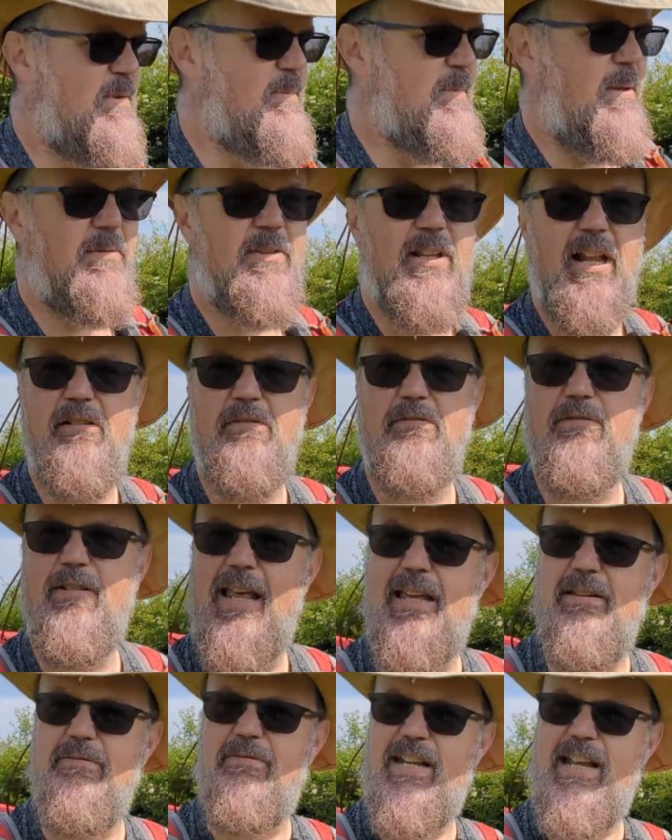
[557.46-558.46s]
it's like
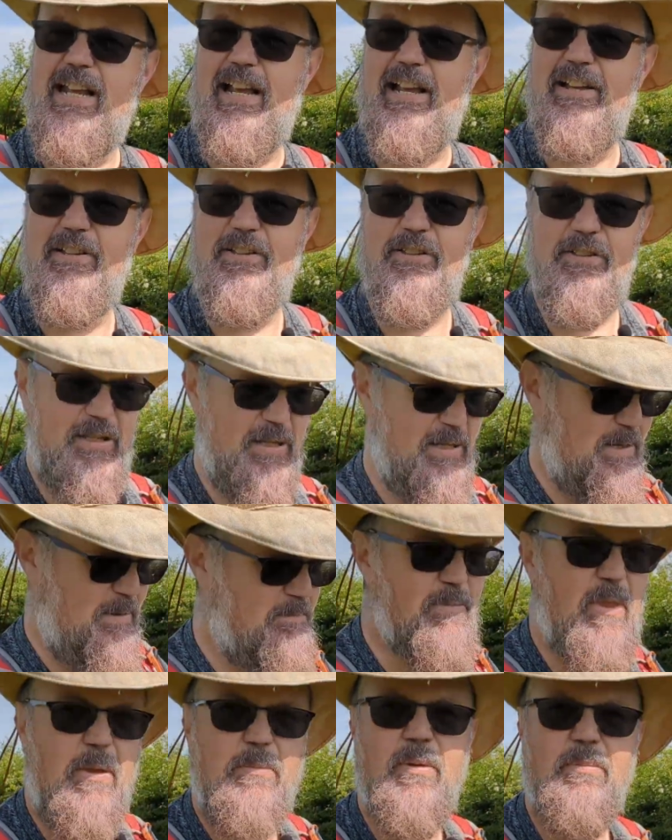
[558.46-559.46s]
flavoured air. It's
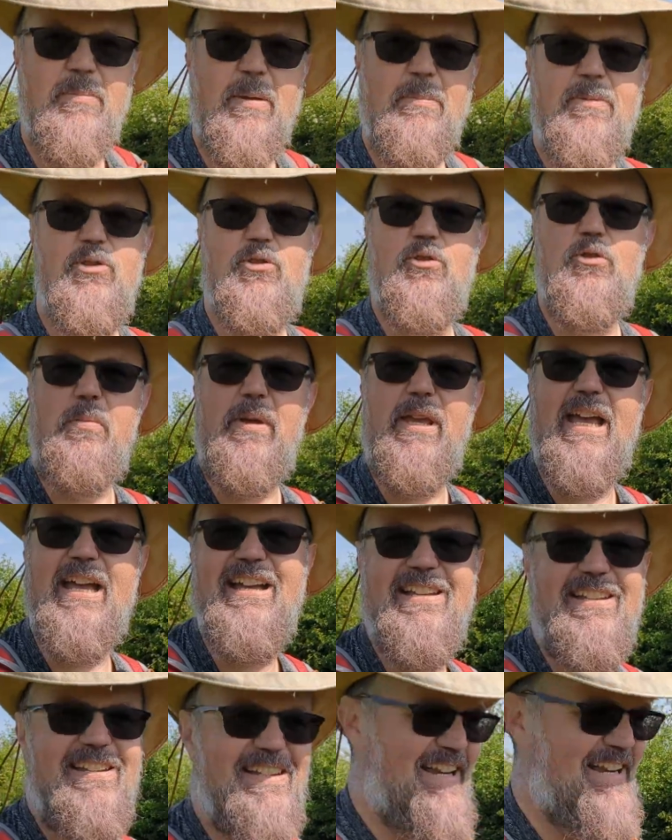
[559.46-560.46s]
soupy air
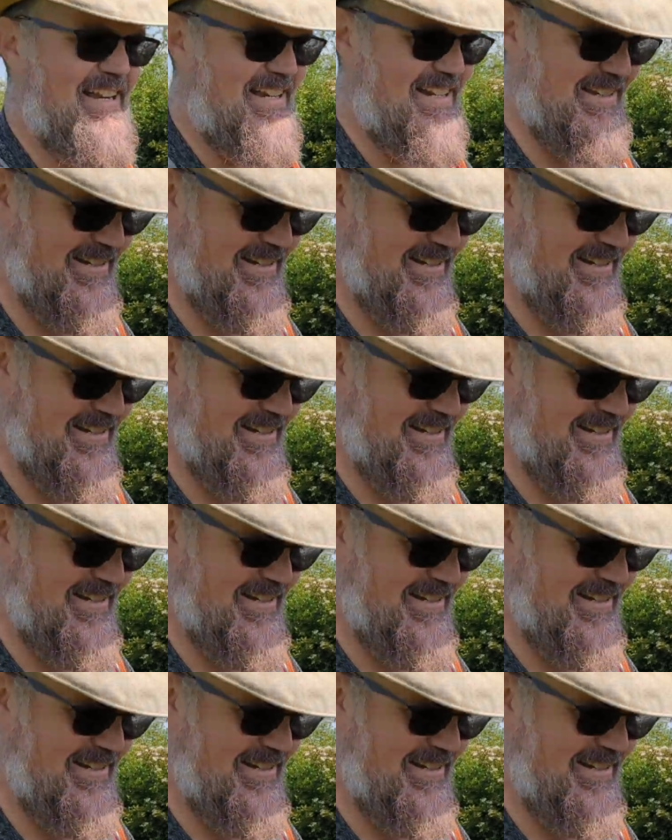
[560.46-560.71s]
today.